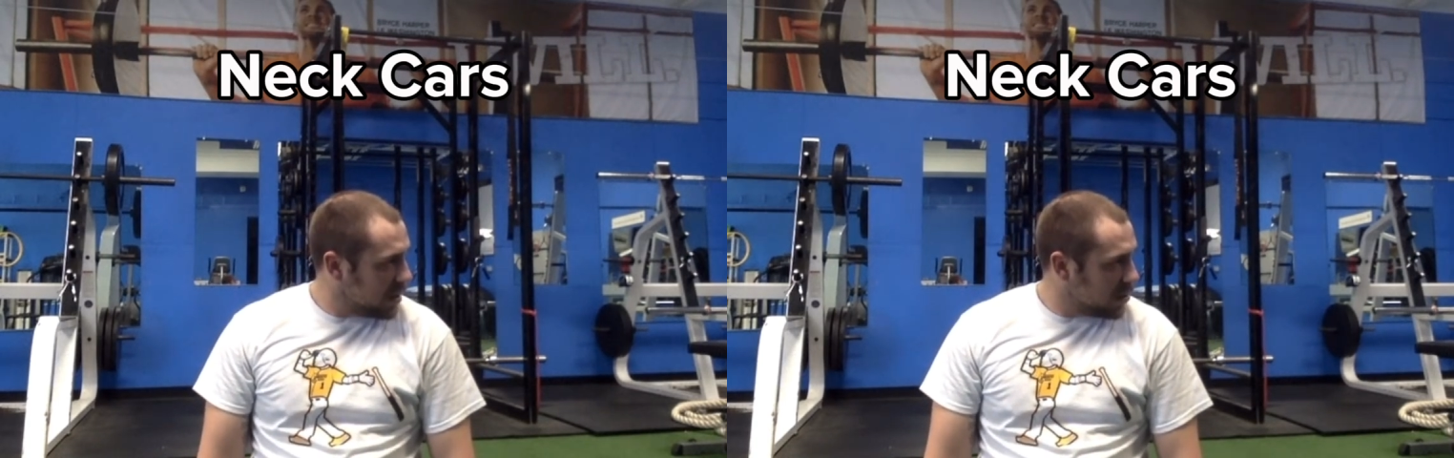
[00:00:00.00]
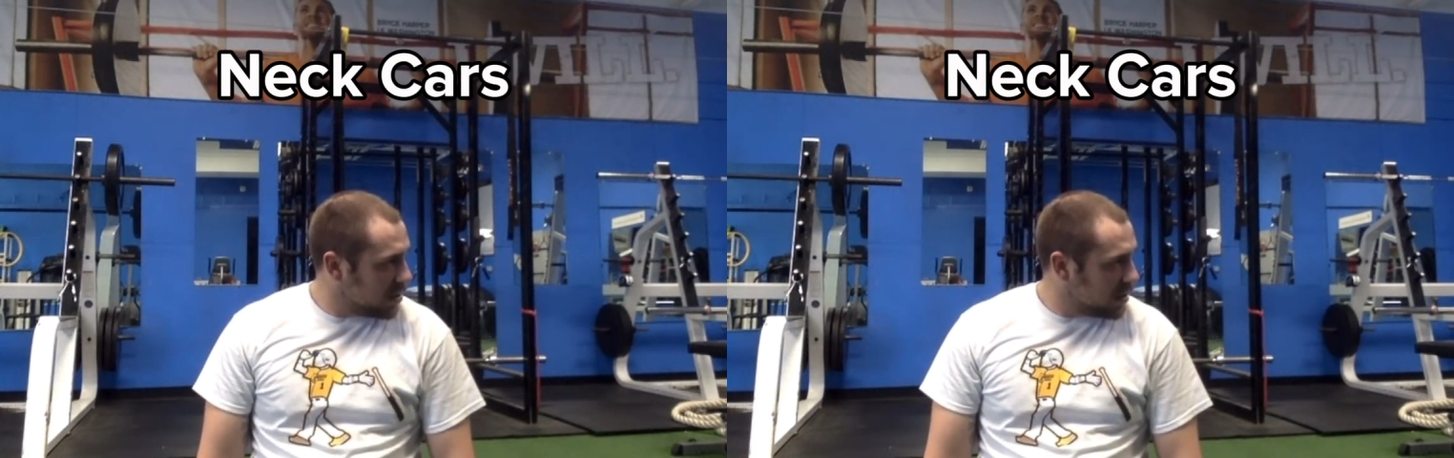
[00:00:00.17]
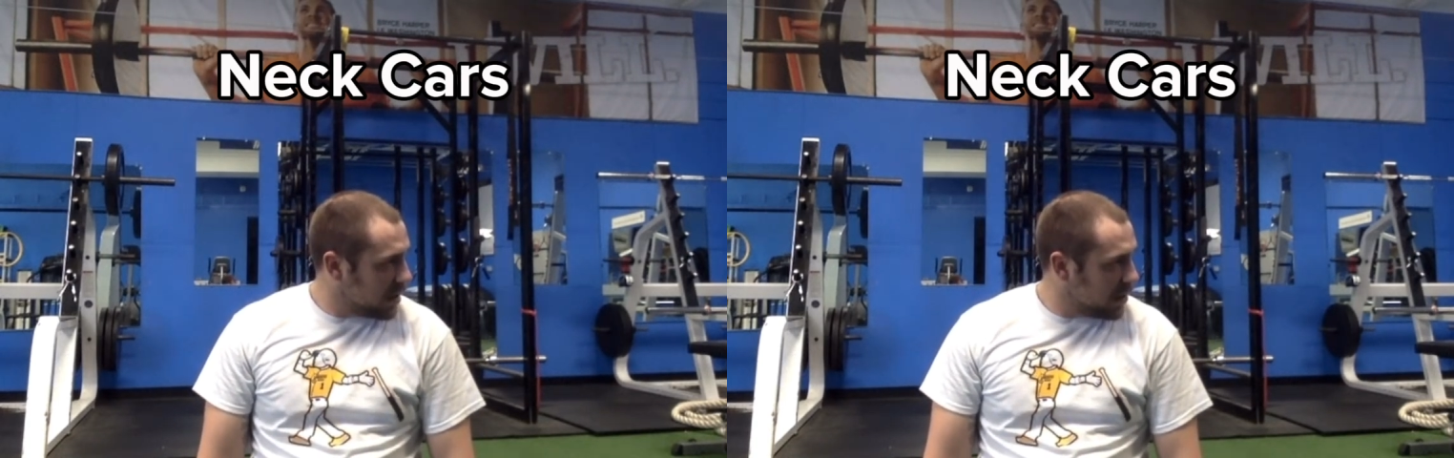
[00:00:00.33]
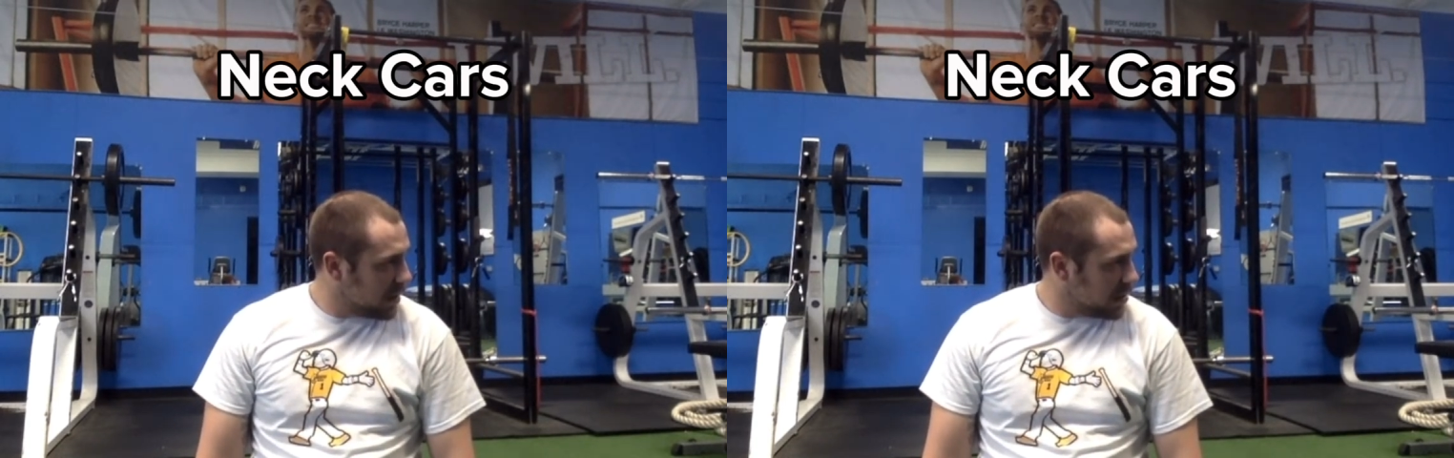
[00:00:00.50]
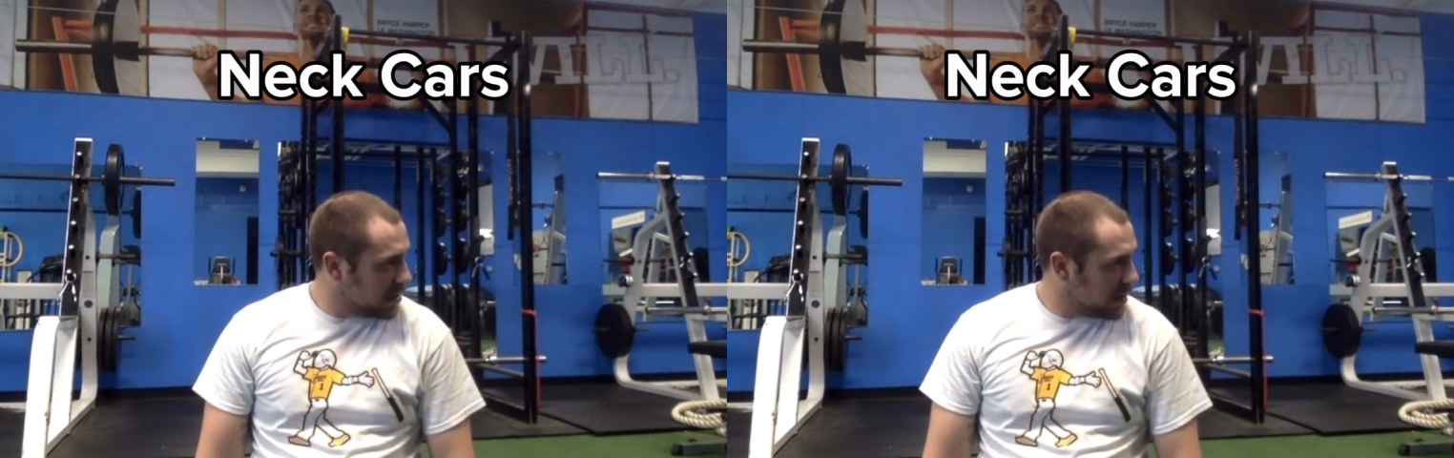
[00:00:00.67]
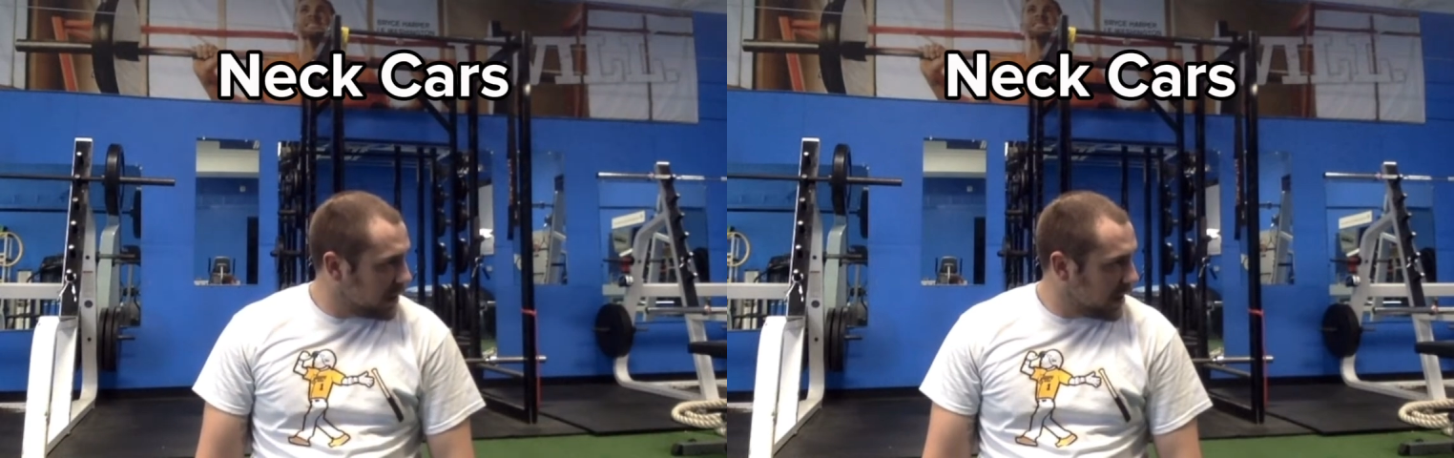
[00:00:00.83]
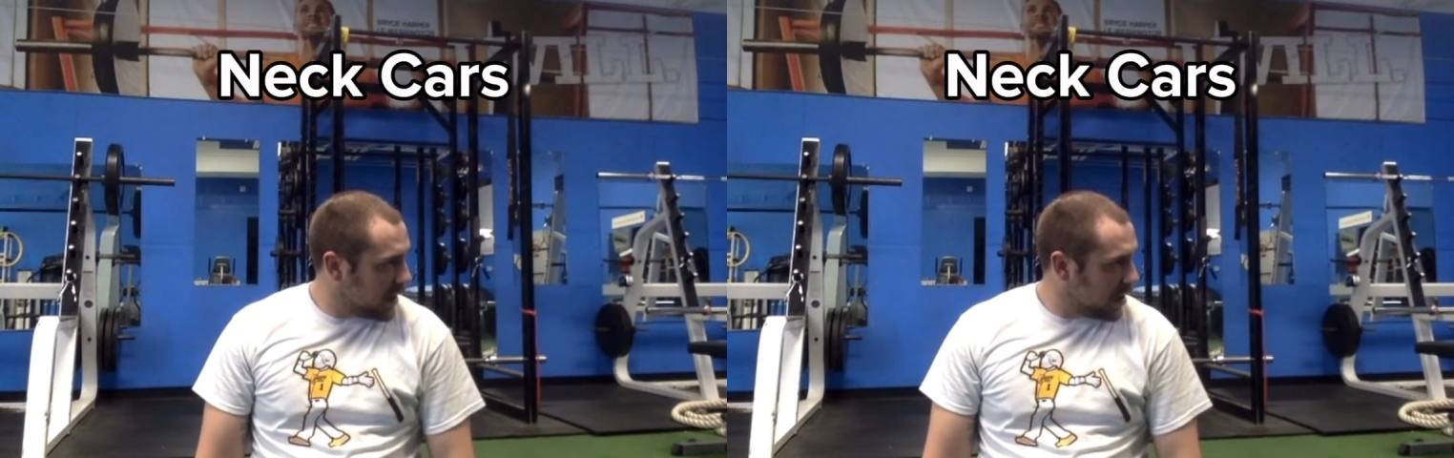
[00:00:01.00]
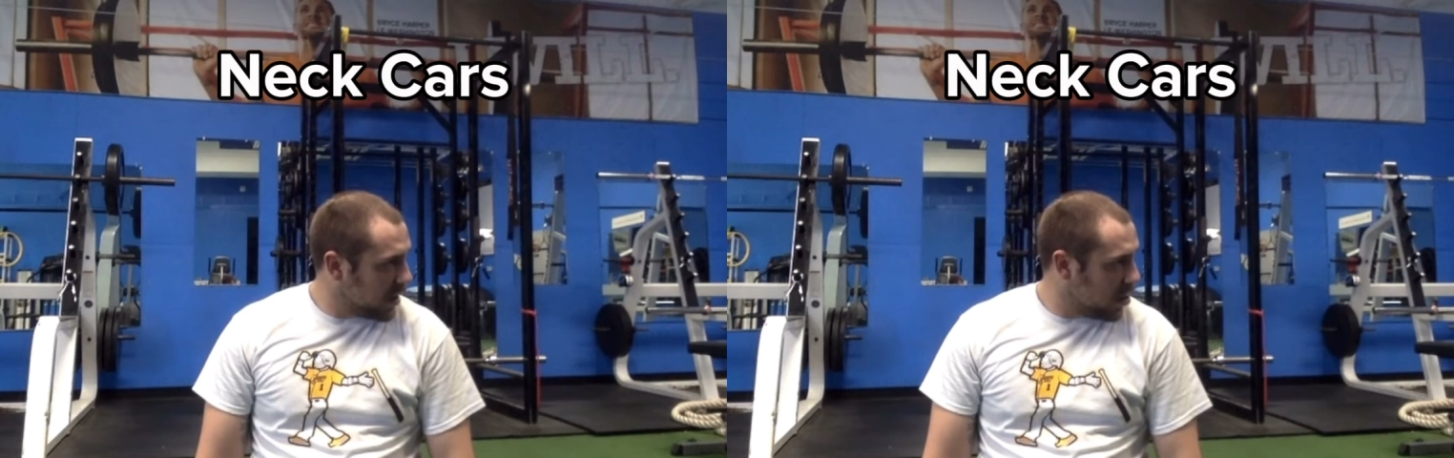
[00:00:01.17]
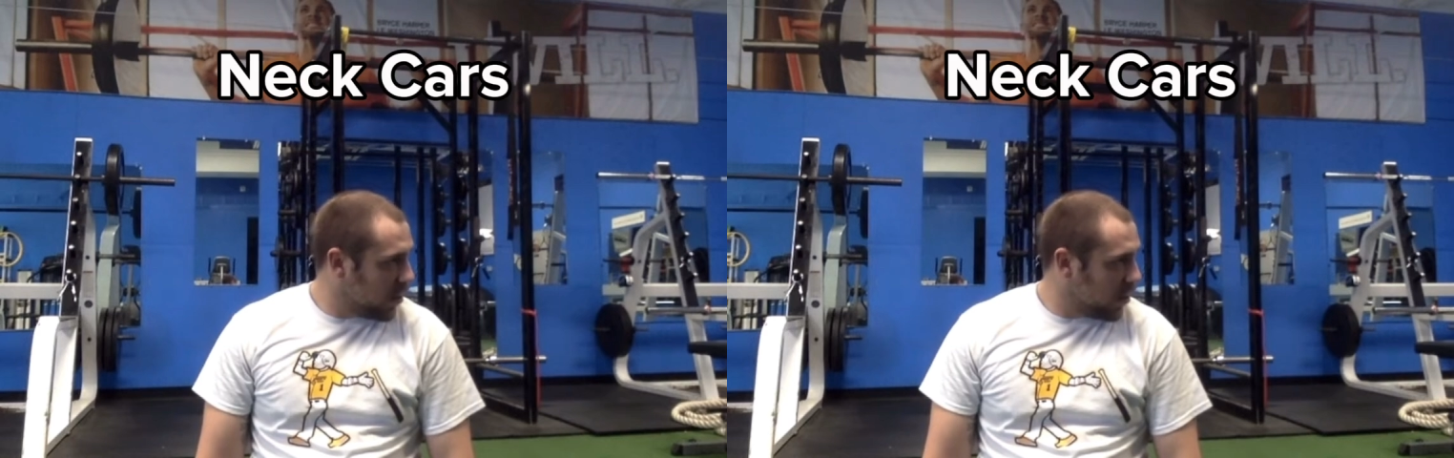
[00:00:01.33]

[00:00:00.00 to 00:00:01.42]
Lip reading: that we're dumping something